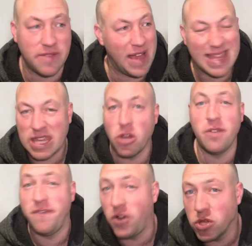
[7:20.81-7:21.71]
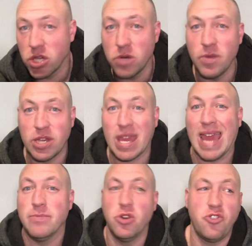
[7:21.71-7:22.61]
I've had the odd falcon which
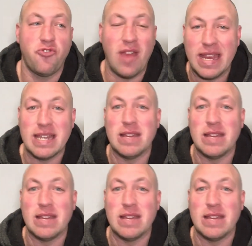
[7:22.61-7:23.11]
came hood trained,